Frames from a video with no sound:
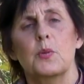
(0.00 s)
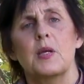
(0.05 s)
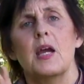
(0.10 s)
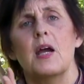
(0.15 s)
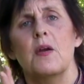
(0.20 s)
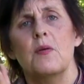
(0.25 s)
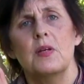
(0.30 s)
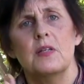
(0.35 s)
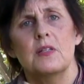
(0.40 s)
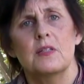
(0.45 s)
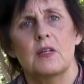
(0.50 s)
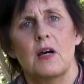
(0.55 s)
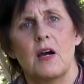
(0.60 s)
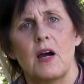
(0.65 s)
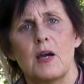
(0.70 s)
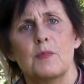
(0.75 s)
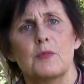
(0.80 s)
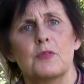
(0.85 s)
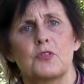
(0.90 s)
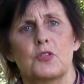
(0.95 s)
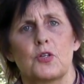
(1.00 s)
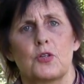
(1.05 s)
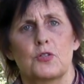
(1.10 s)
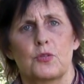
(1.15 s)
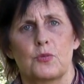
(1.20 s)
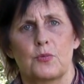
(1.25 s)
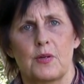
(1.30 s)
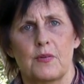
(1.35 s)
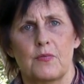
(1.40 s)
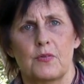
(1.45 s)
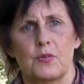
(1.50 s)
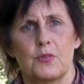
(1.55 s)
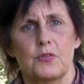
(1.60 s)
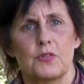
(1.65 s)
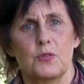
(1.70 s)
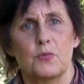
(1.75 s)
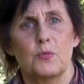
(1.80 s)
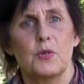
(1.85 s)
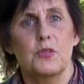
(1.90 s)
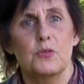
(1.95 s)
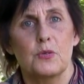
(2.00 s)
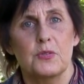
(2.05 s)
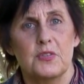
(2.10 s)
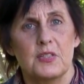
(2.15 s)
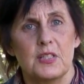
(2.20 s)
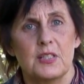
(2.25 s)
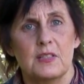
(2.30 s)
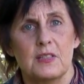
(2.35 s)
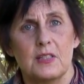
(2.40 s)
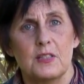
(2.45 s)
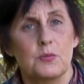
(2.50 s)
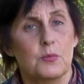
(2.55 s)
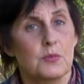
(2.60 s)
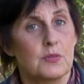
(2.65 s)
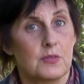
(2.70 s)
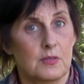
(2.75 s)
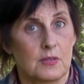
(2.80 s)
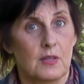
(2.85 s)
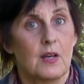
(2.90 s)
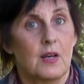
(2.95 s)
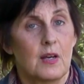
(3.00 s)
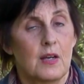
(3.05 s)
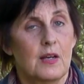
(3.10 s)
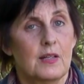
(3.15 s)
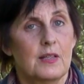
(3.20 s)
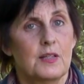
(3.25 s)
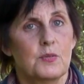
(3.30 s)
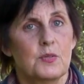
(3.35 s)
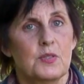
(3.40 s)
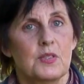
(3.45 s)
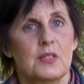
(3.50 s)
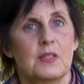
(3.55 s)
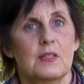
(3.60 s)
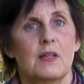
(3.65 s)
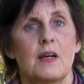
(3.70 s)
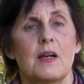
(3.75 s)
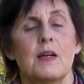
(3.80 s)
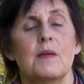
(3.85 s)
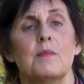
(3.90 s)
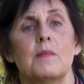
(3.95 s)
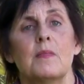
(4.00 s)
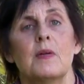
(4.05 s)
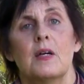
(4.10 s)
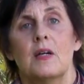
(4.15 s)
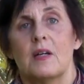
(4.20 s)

We are in a time of social revolution. We thought sixties was an interesting time.